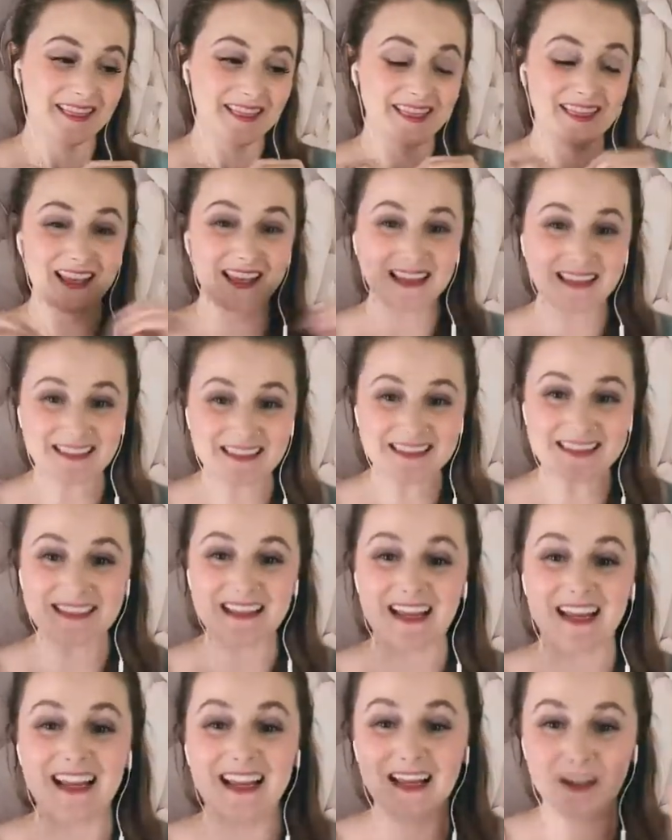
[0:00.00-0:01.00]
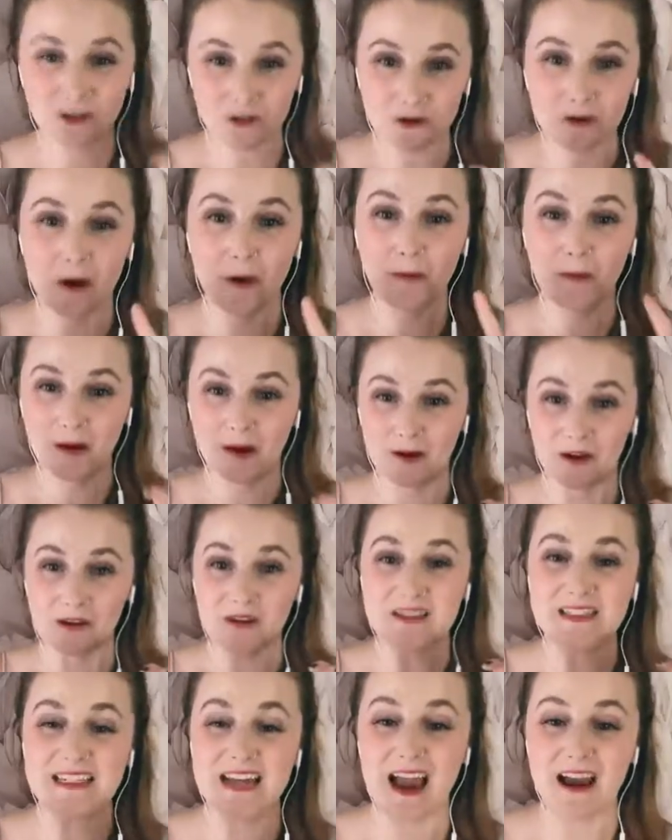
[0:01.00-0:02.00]
this intro
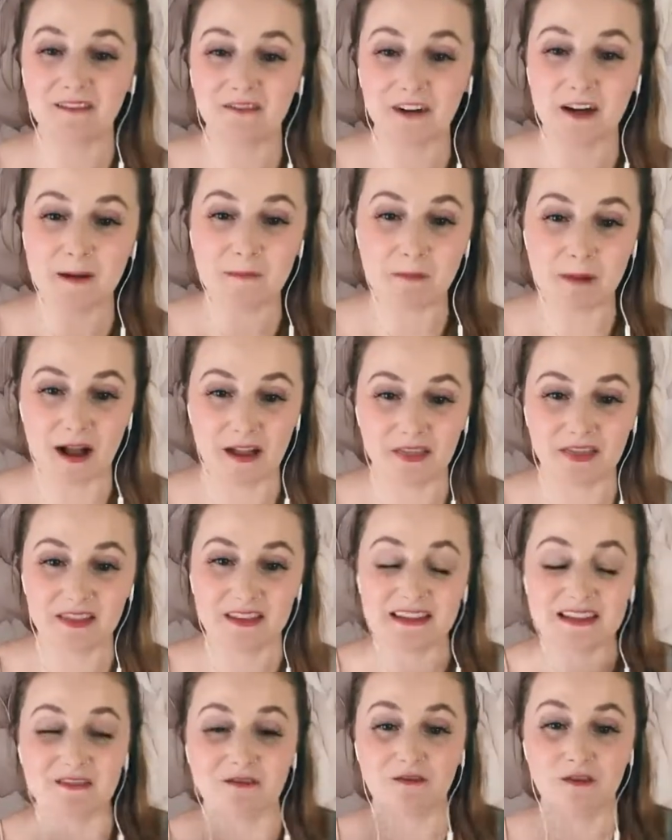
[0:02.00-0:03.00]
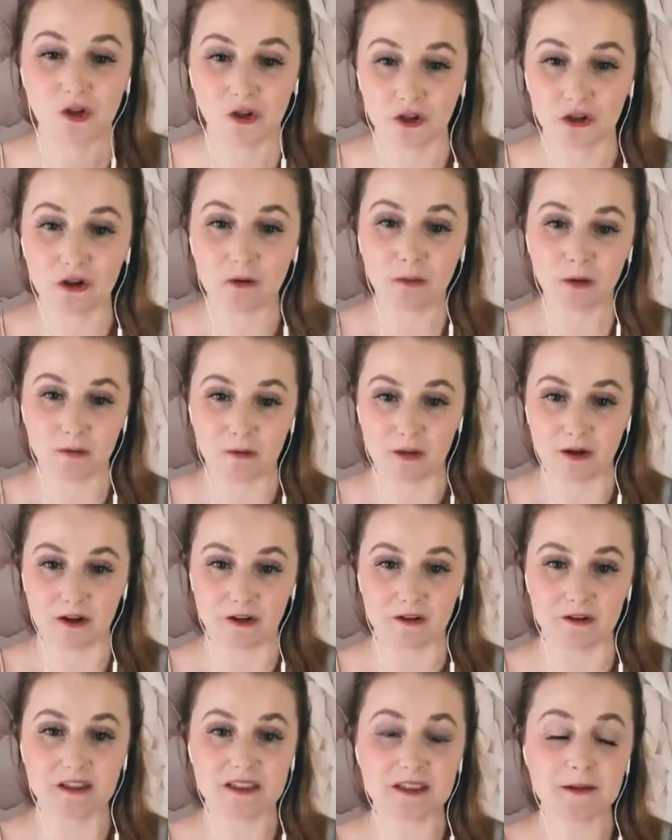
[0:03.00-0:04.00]
post every month, this vulnerable
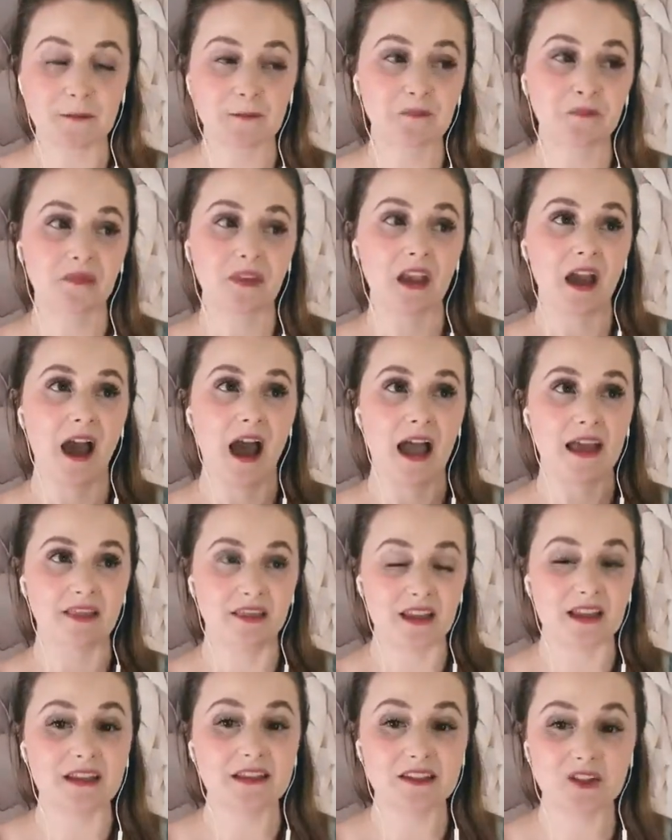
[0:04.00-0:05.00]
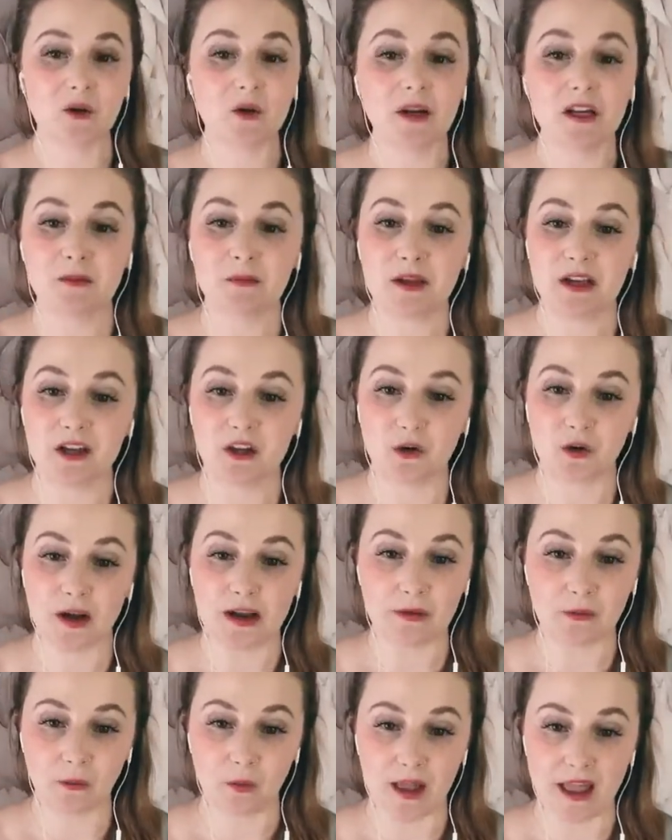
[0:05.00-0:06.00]
post, I think is going to be a
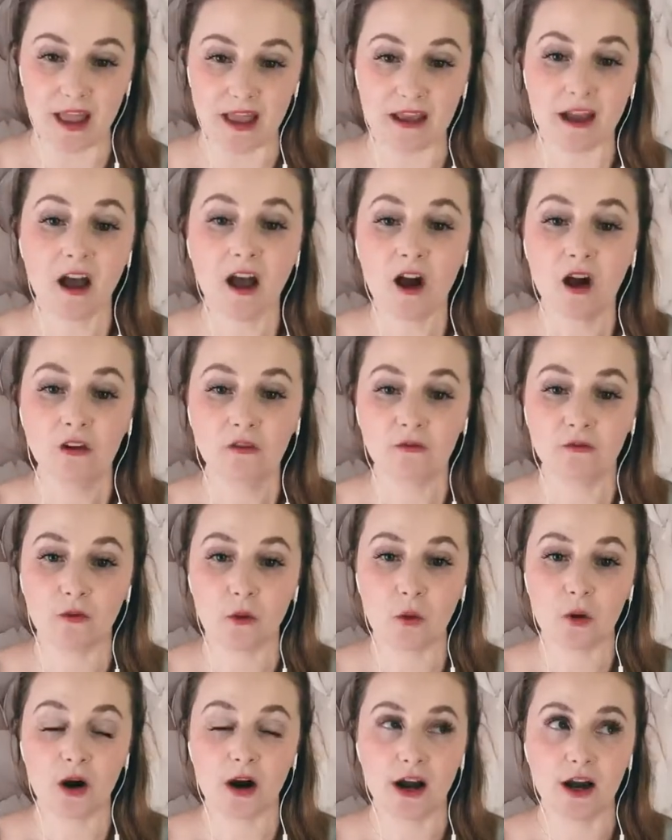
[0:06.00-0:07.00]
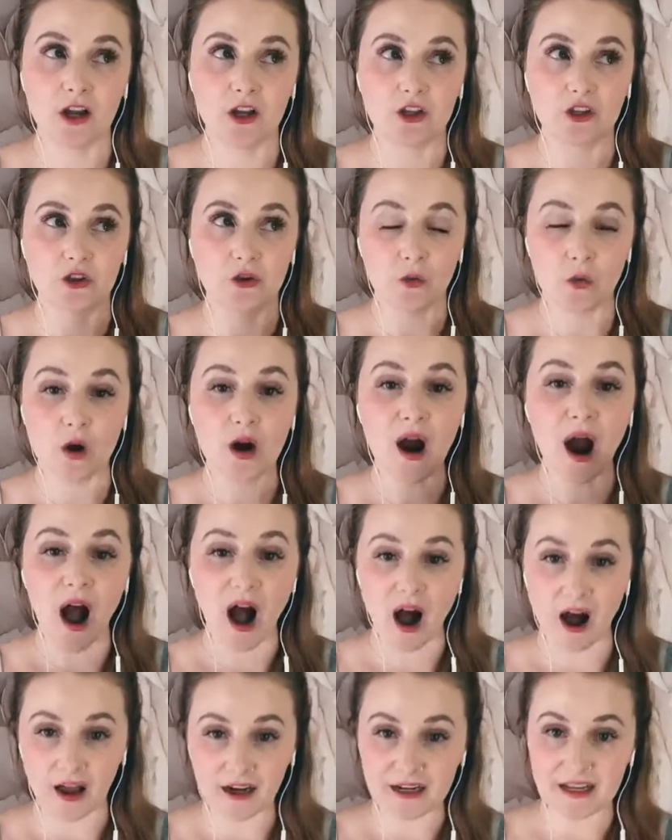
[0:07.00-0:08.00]
great way for your
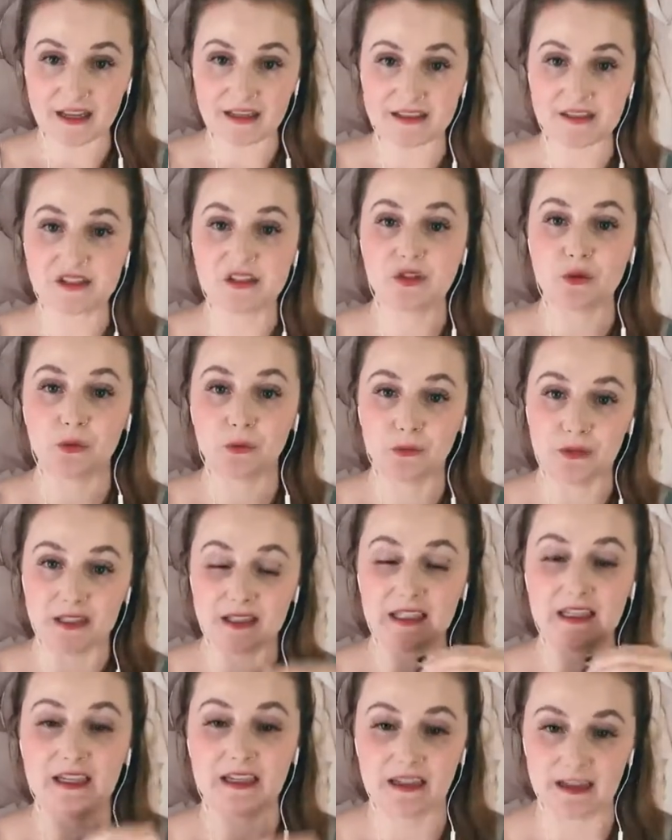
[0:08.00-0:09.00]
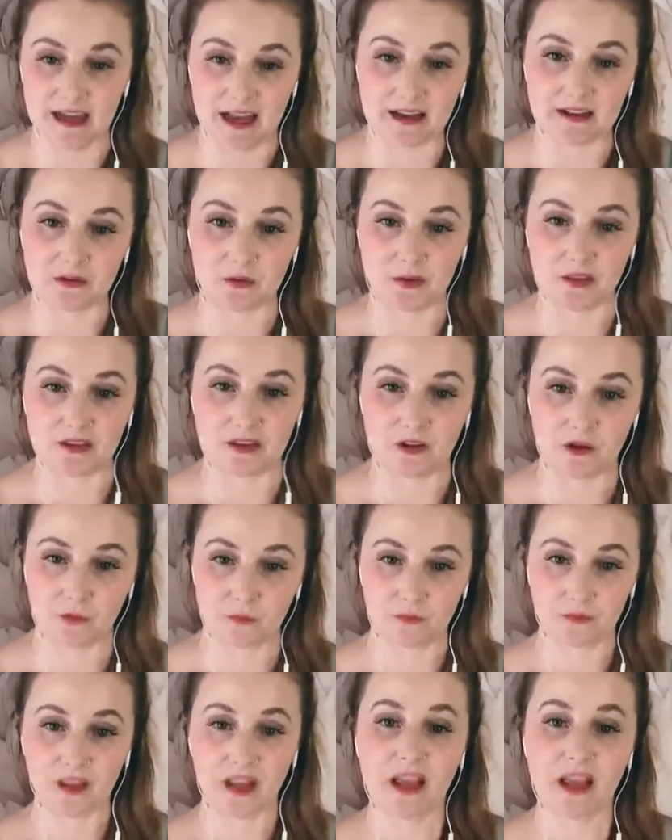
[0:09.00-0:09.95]
audience to really connect with you.